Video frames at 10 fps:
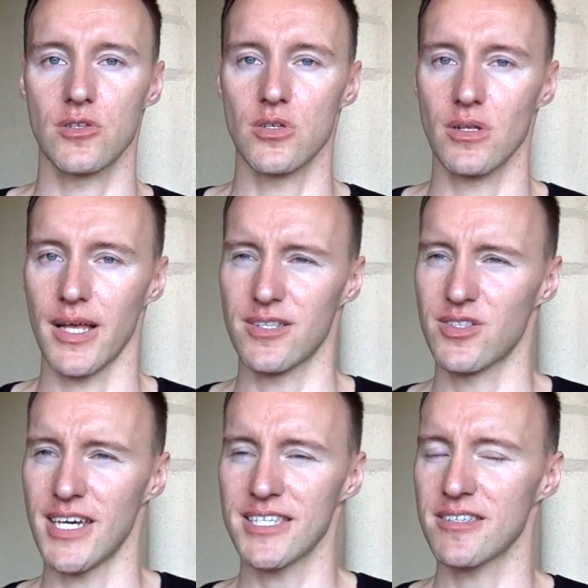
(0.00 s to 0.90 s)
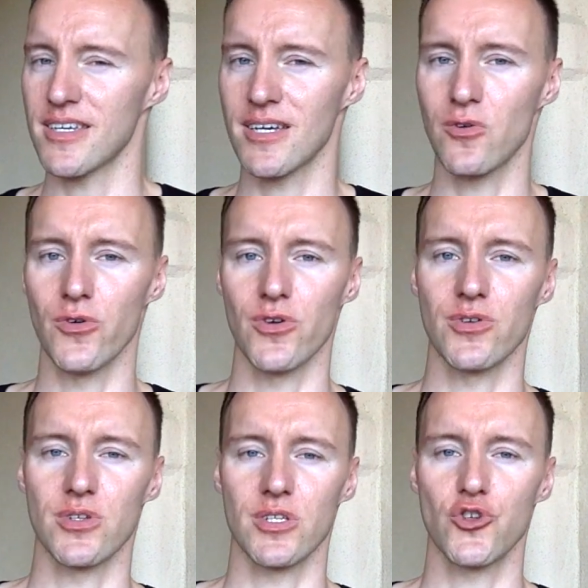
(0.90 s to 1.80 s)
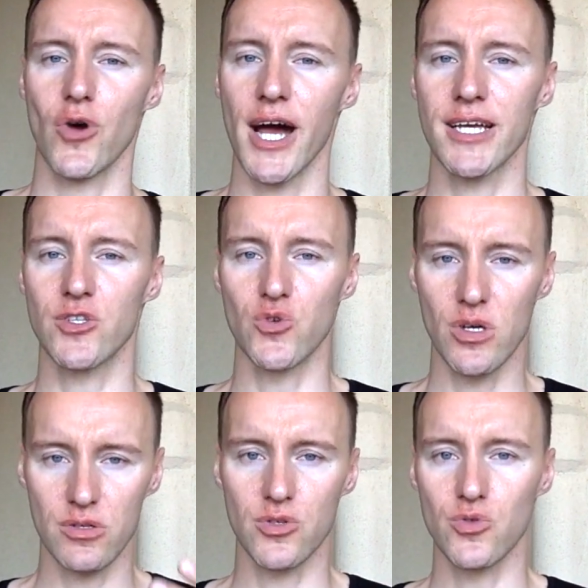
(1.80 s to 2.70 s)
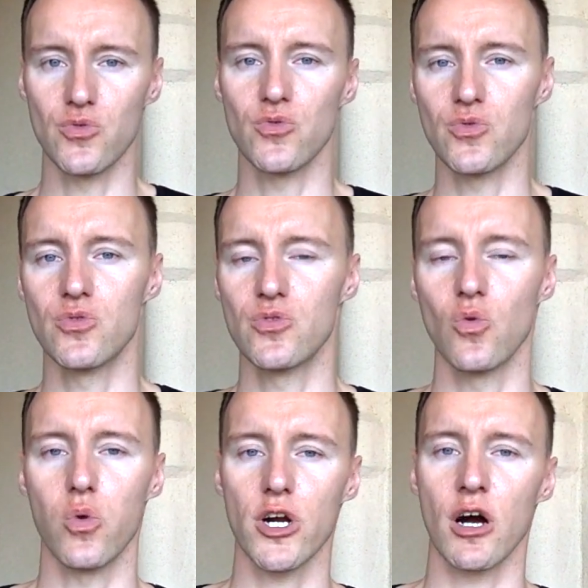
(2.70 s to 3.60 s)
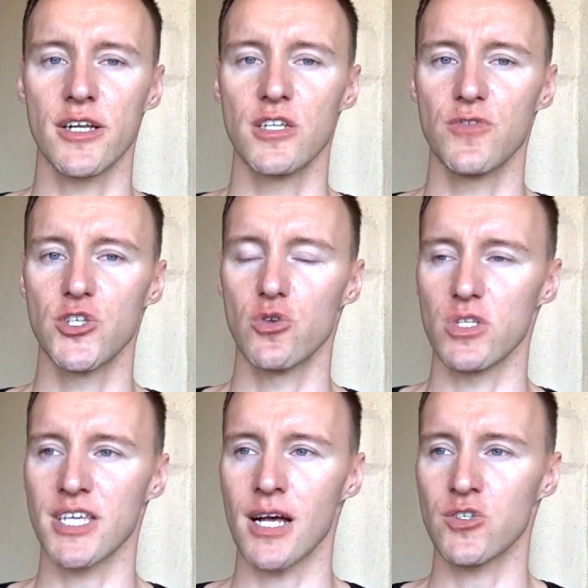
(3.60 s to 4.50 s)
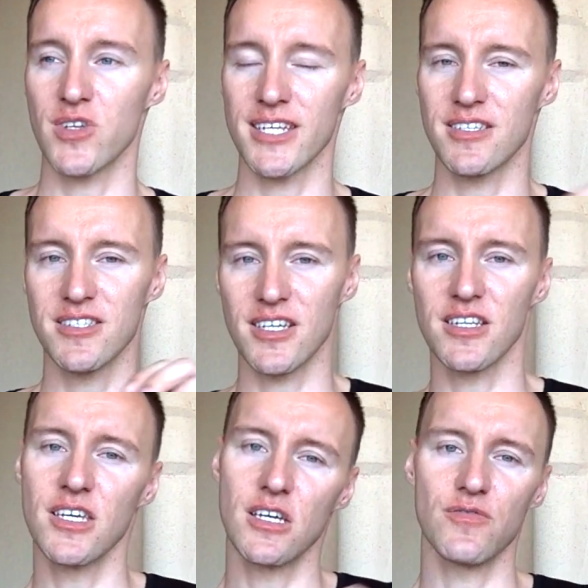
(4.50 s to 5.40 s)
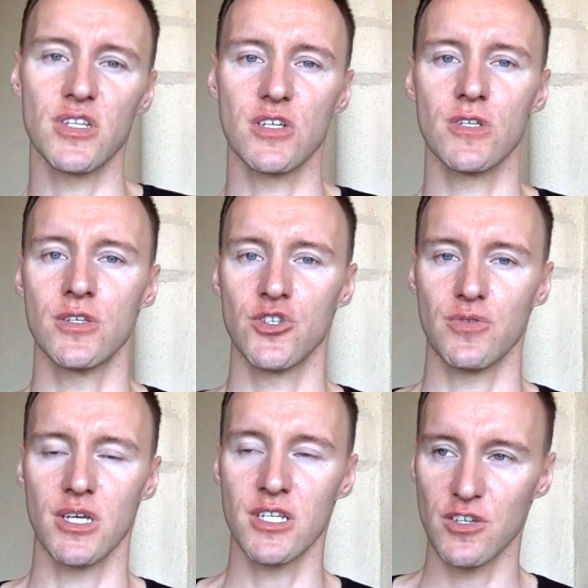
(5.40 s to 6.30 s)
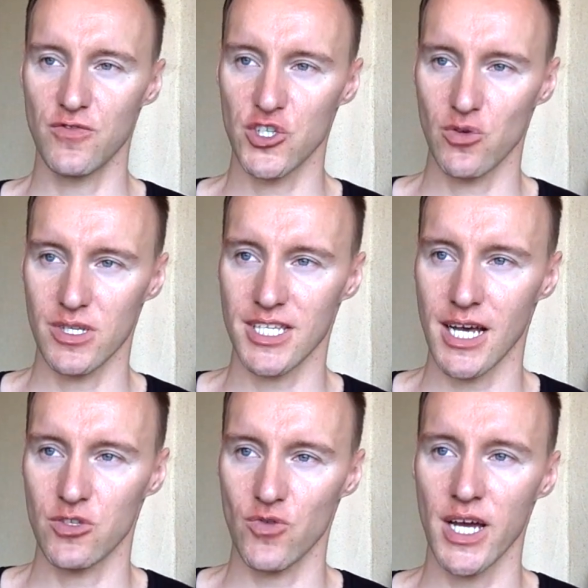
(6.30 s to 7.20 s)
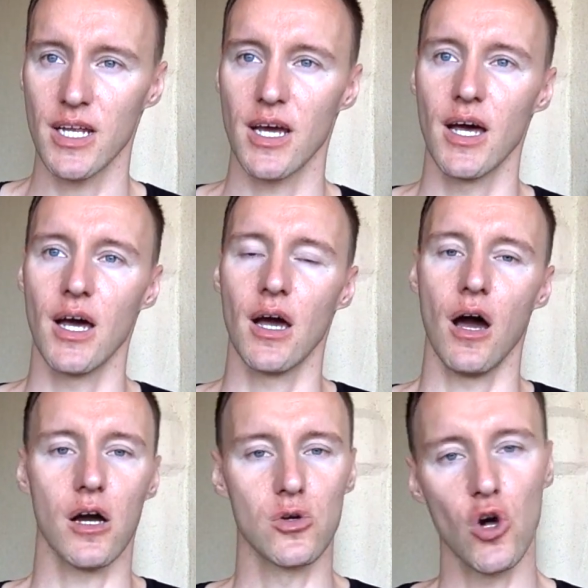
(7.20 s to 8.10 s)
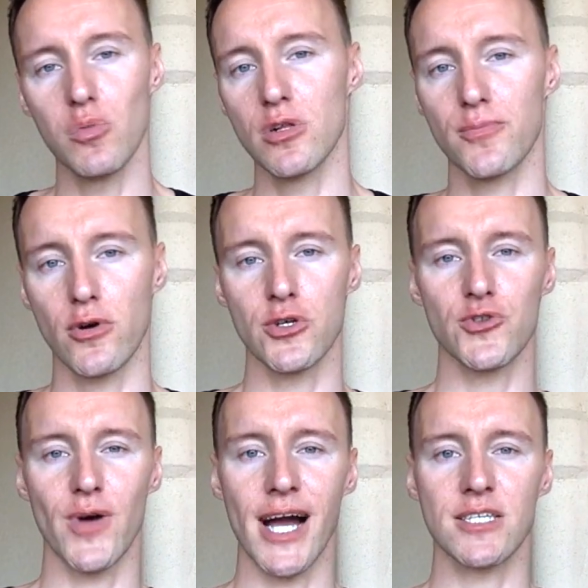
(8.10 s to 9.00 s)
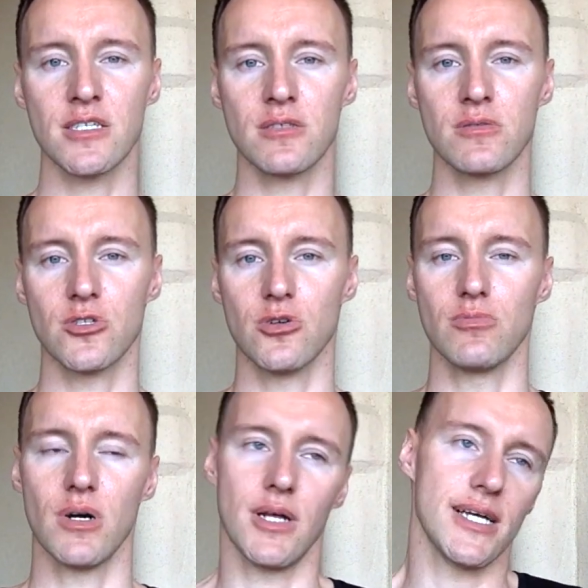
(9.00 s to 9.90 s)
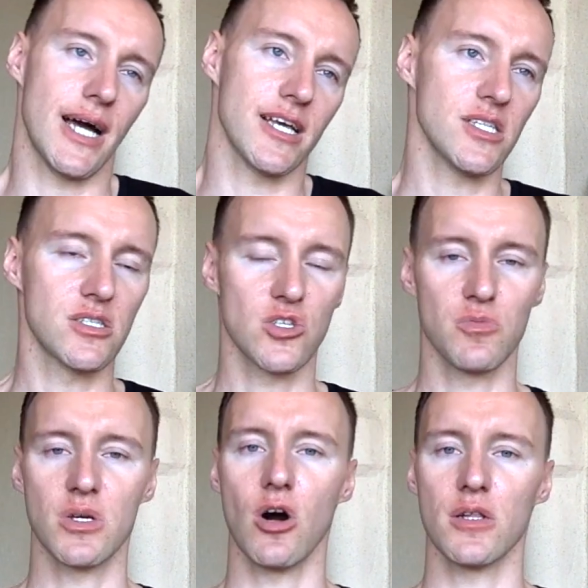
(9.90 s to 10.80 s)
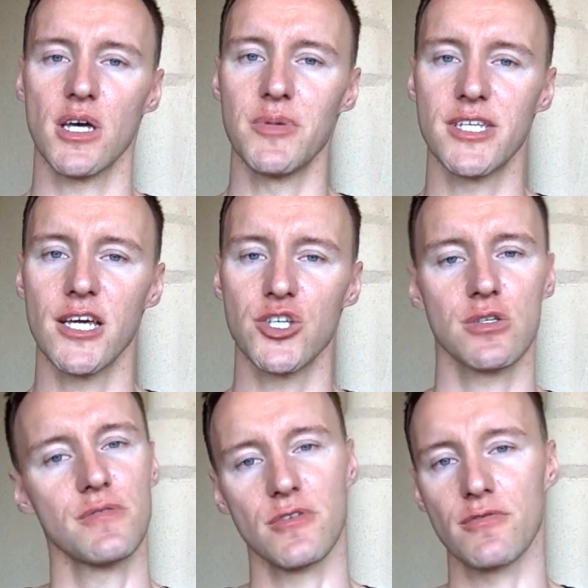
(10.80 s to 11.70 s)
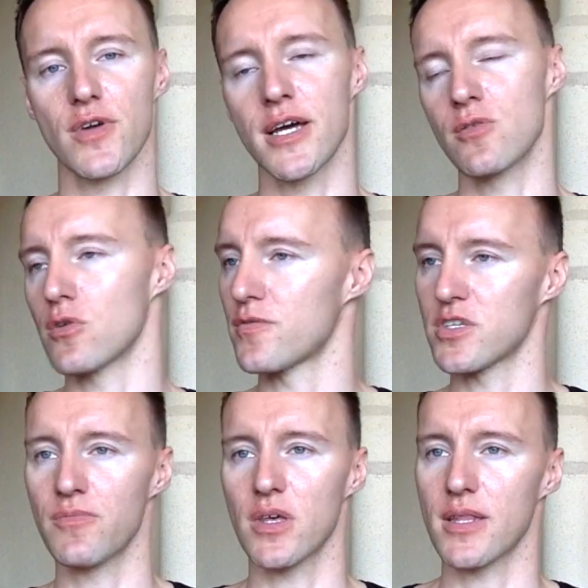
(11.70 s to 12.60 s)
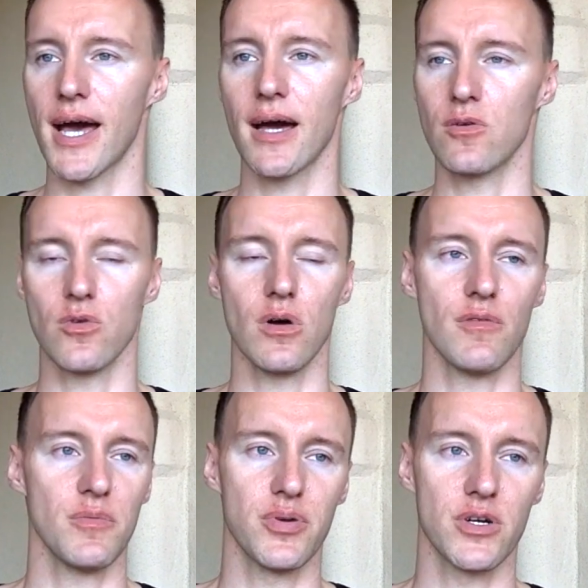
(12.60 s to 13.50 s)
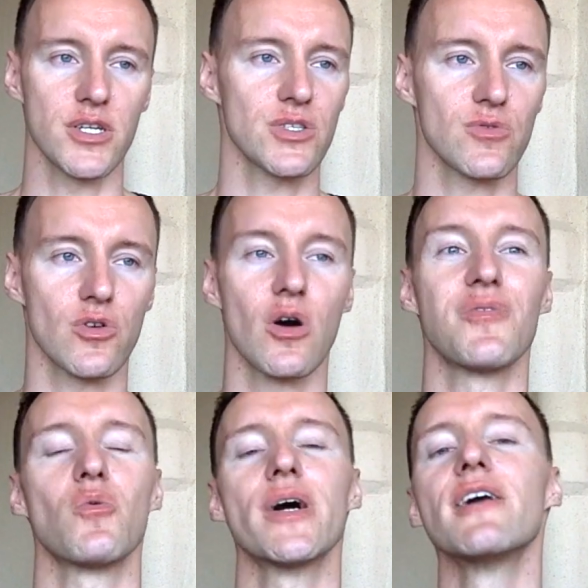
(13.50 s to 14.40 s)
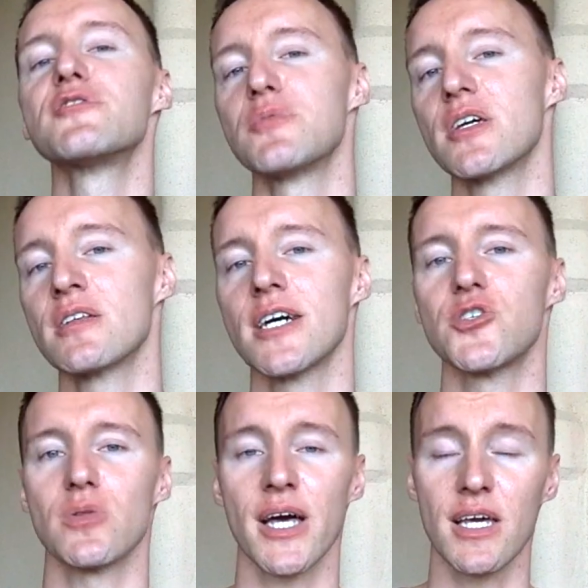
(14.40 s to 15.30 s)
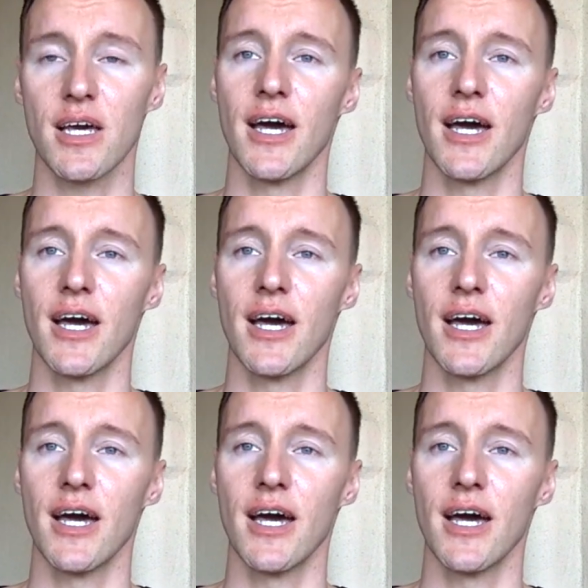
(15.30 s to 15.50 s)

like testing or trying to work on individual sounds to get the technique of individual sounds right. A global approach to accent. So I guess this could be called imitation of your friend or of something that, or of a person or of a way of speaking that you like.